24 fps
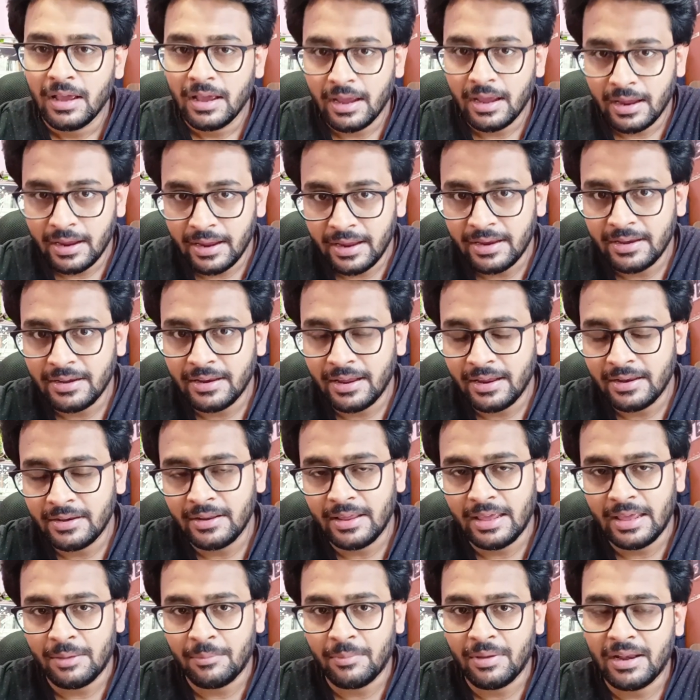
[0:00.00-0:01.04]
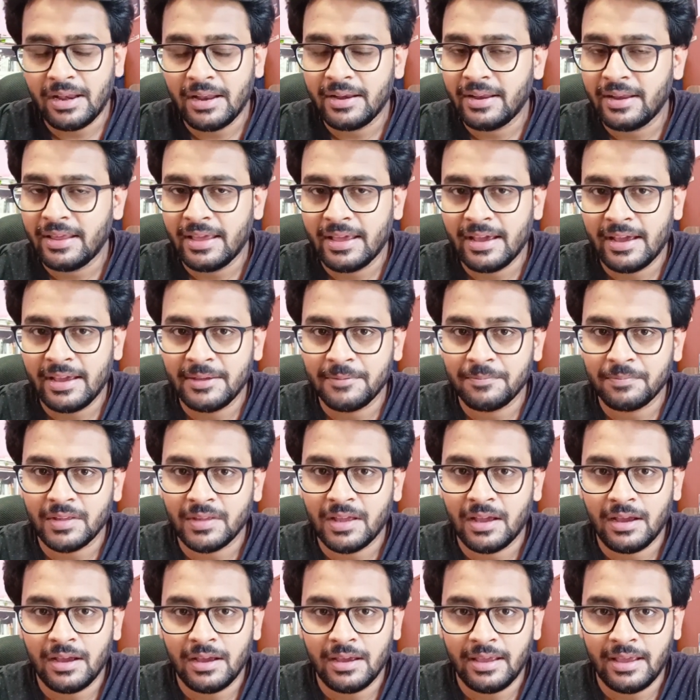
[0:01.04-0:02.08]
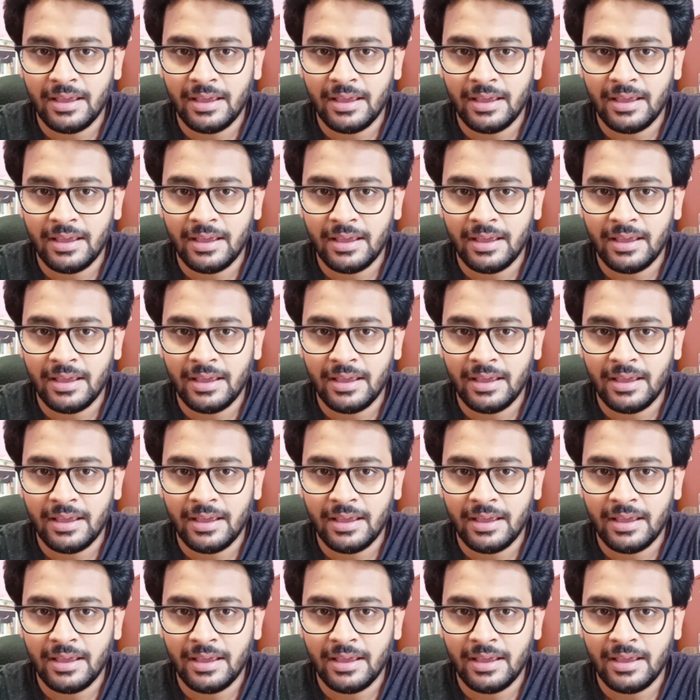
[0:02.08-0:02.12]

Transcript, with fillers: uh, in, in ML and AI, uh,